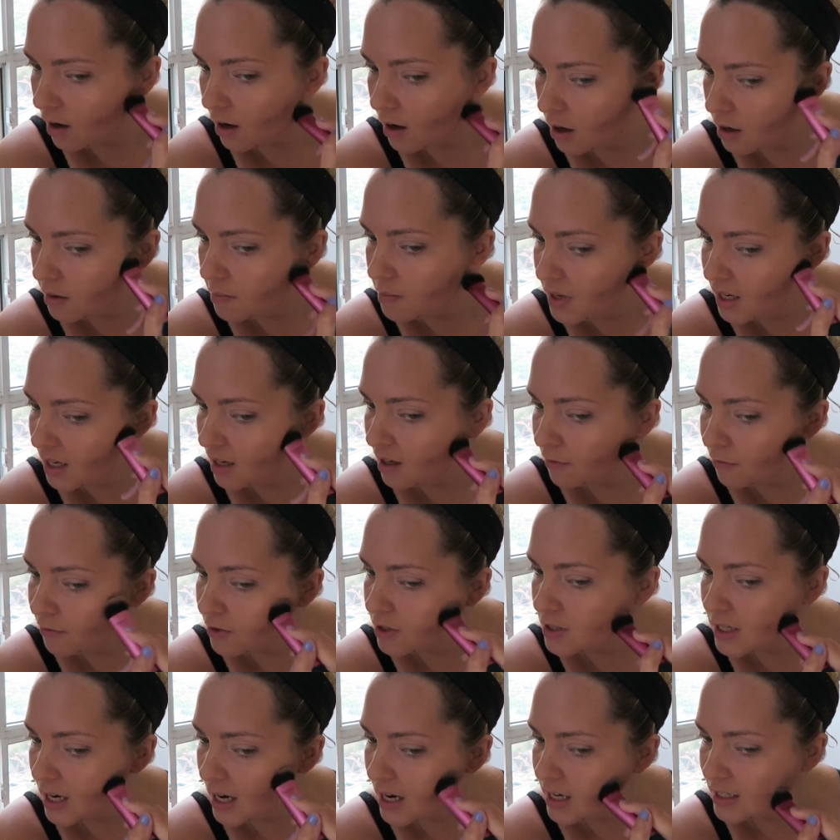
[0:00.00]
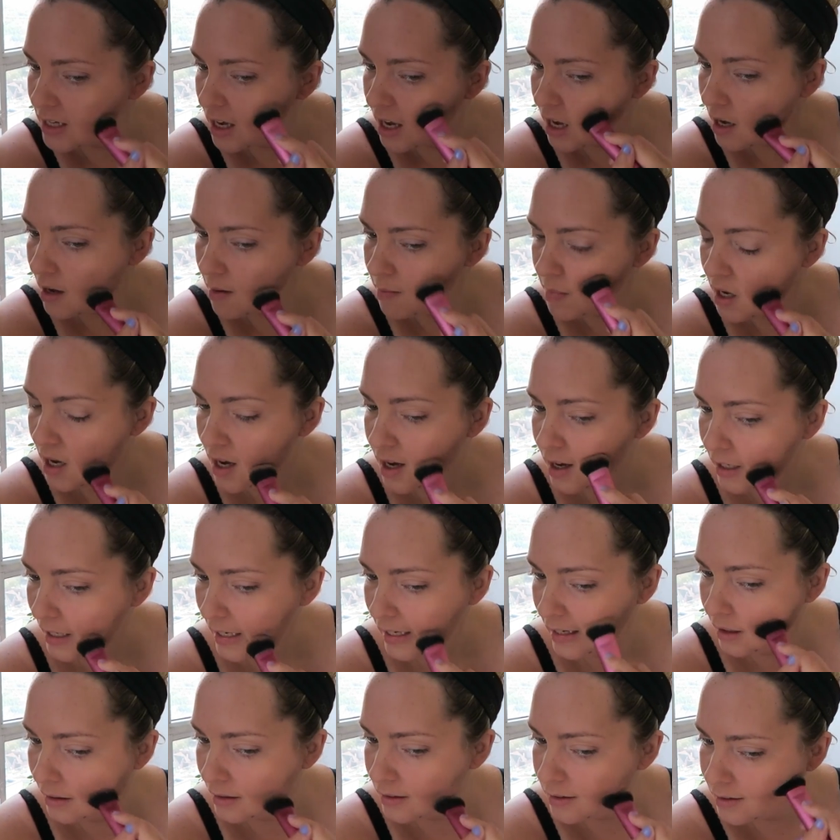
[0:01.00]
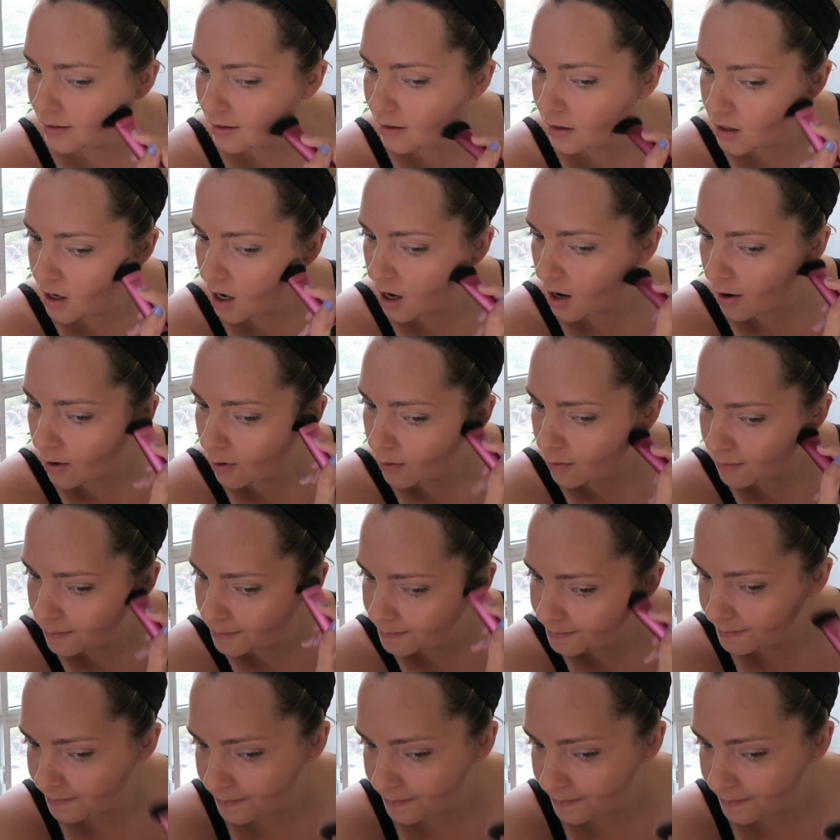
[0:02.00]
on me for daytime, honey, no.